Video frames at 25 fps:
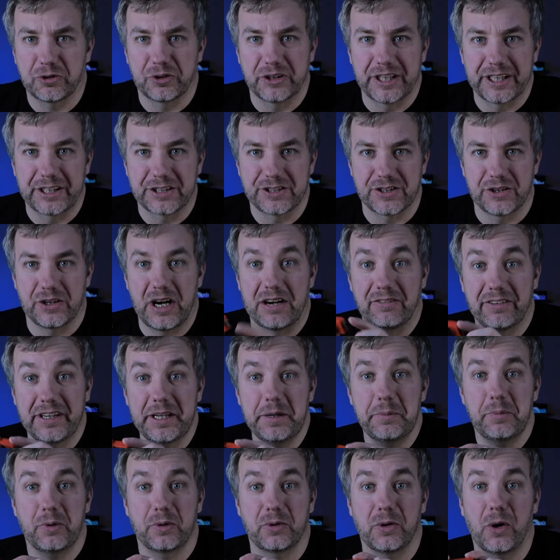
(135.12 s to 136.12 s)
connector,
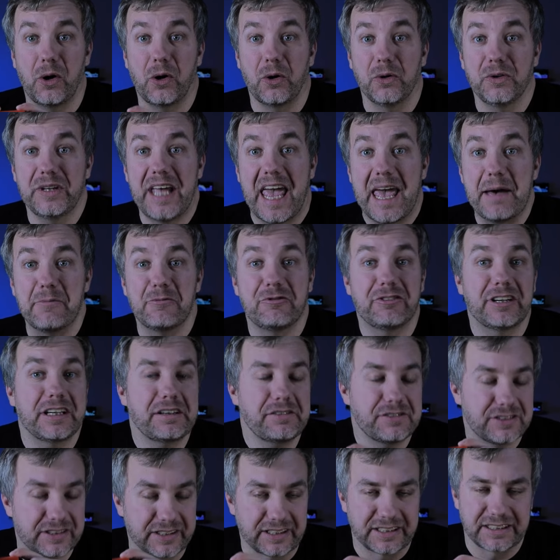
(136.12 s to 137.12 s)
available on
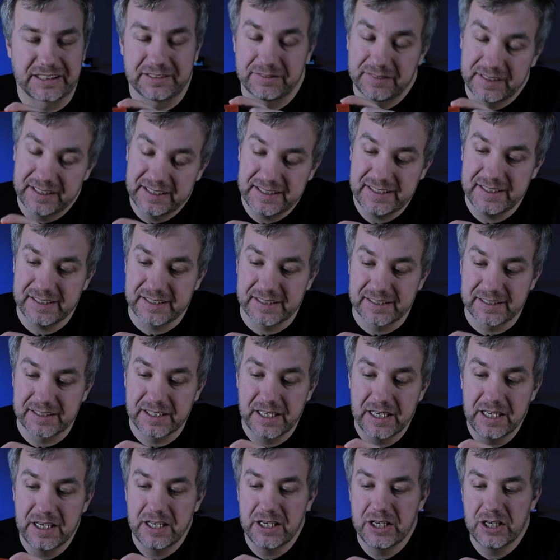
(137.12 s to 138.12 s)
M5Stack devices.
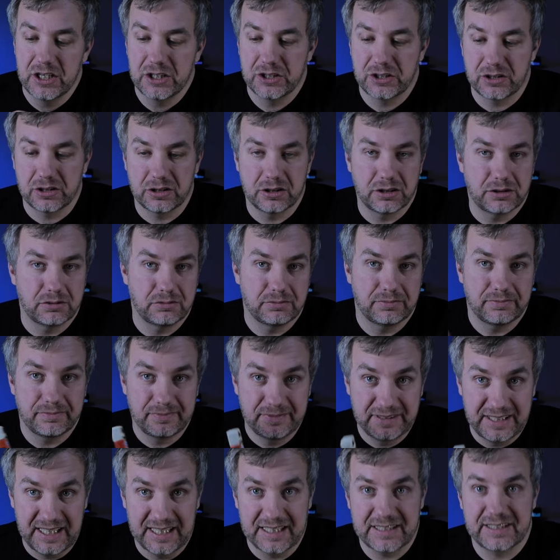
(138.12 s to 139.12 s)
So
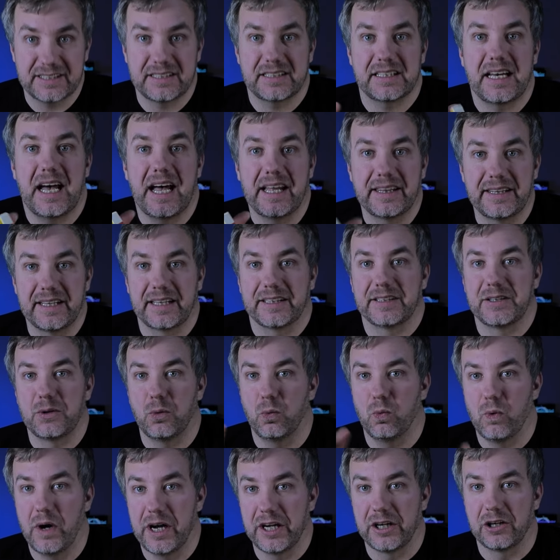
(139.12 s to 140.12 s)
that's another
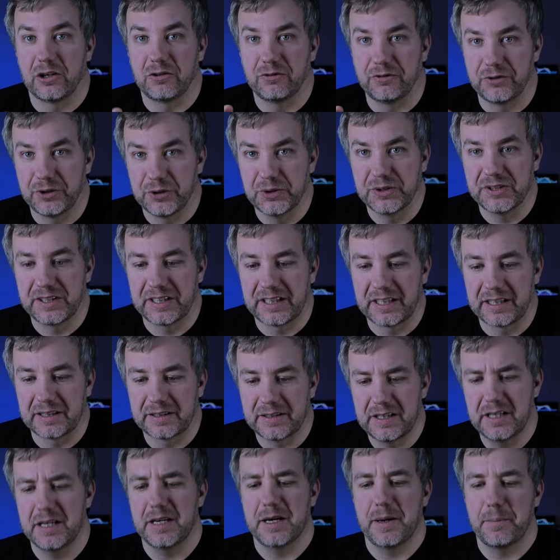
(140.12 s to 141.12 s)
way of using it.
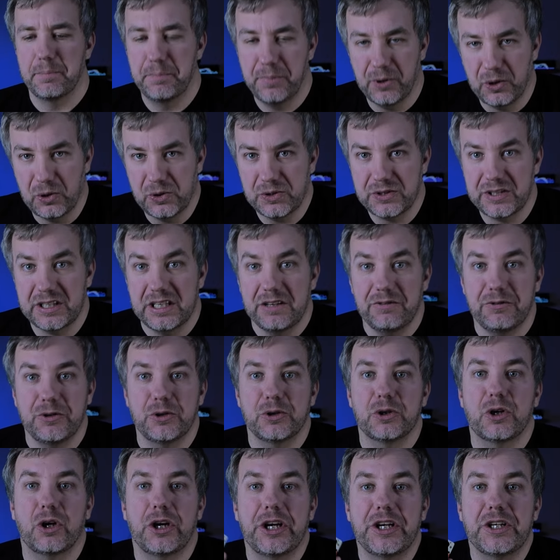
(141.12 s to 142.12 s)
But if you're
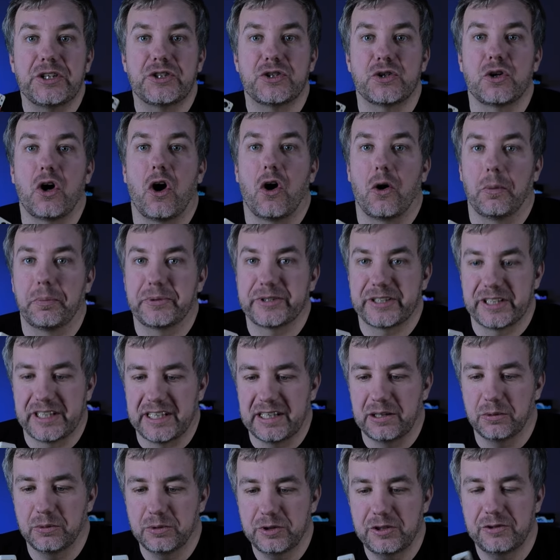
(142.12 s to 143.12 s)
going to opt
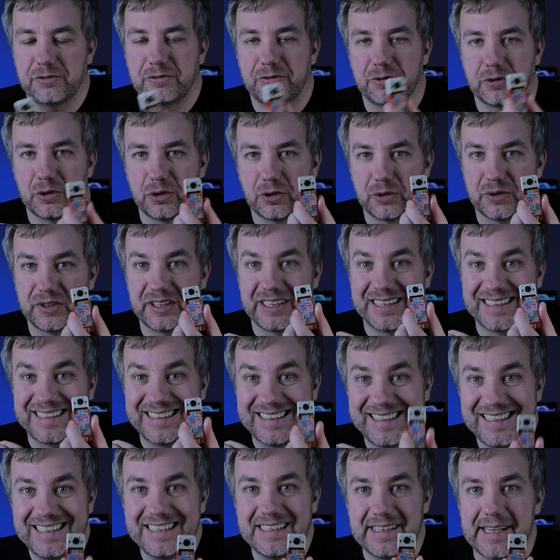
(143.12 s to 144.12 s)
out for the
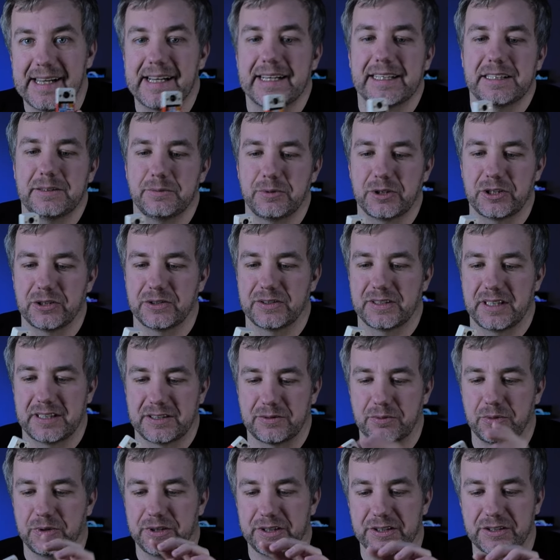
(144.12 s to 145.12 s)
T-Lite, because
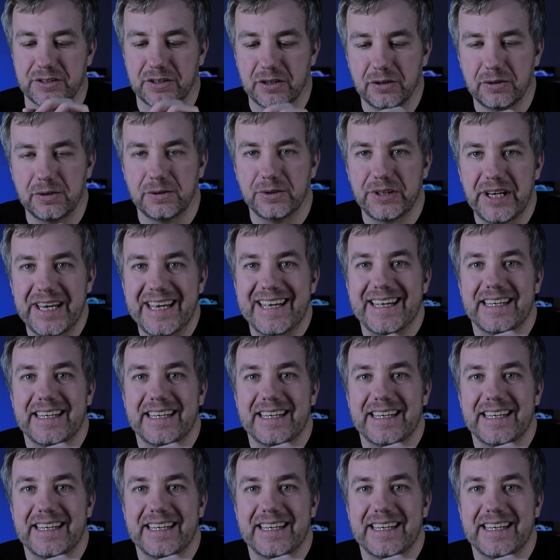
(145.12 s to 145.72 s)
that's what it's called,